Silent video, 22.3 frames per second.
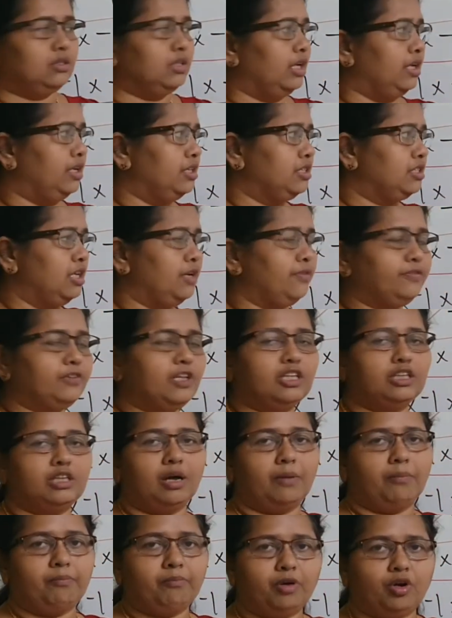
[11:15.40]
That is, if the
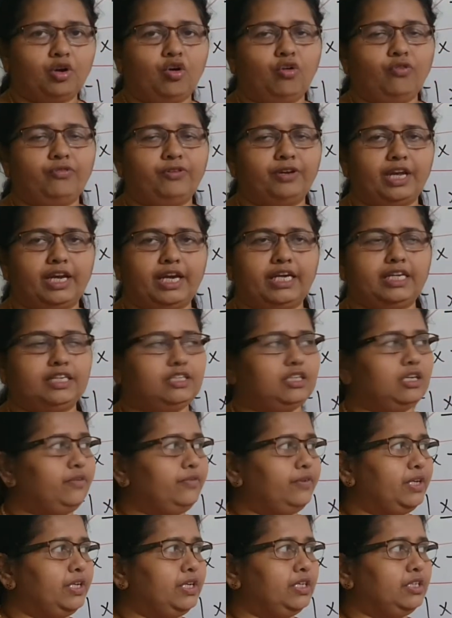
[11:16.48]
number of negative
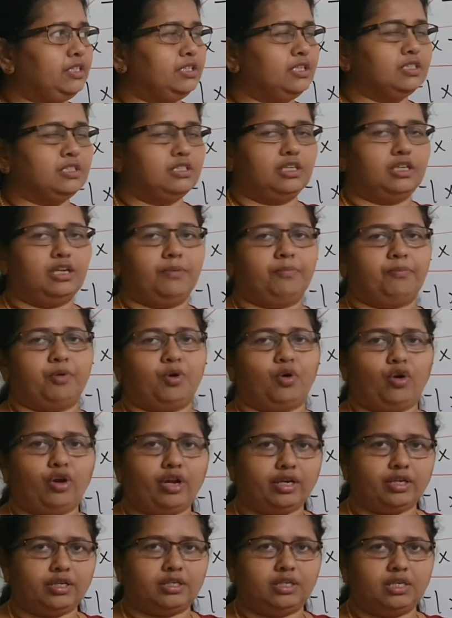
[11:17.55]
integers in a
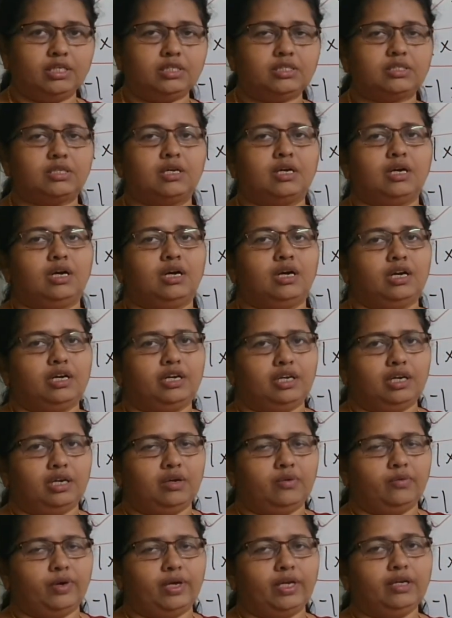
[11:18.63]
product is
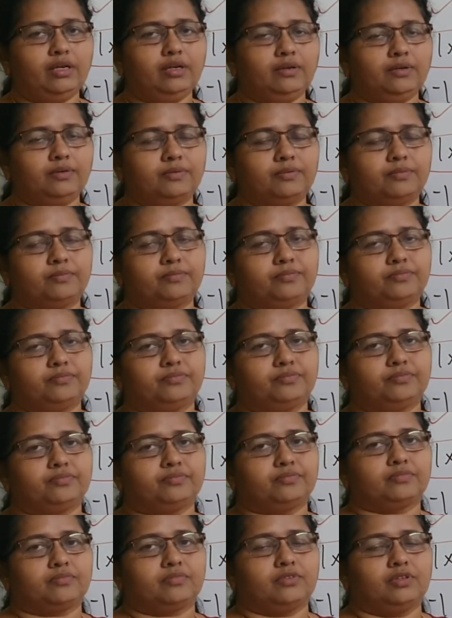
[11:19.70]
even,
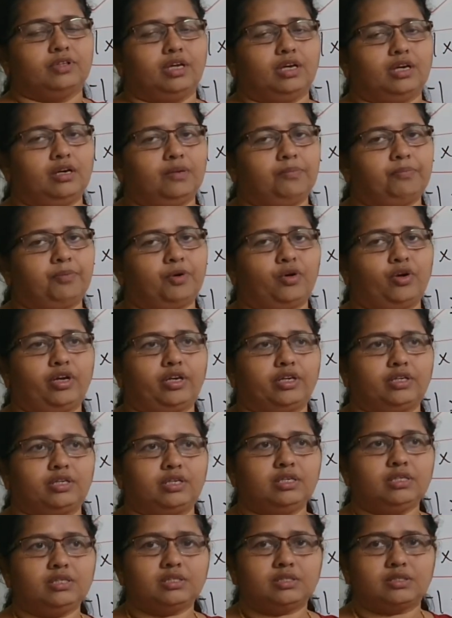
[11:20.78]
the product
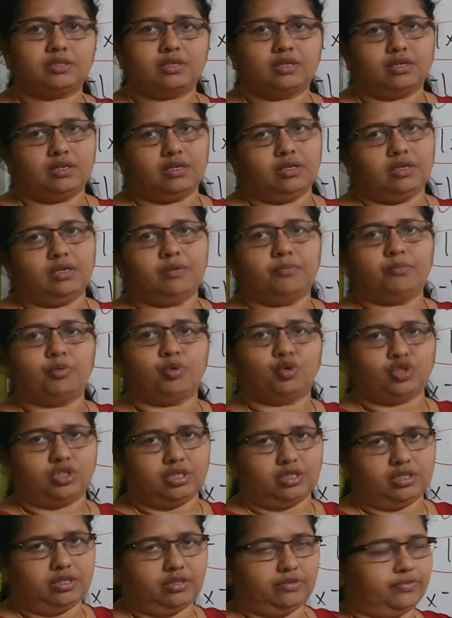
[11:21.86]
is
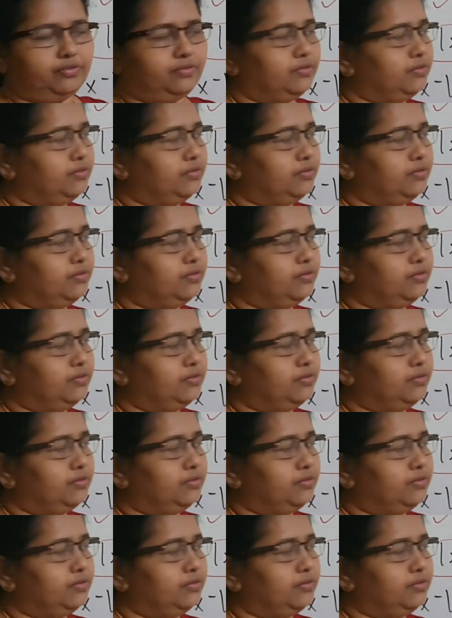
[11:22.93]
positive.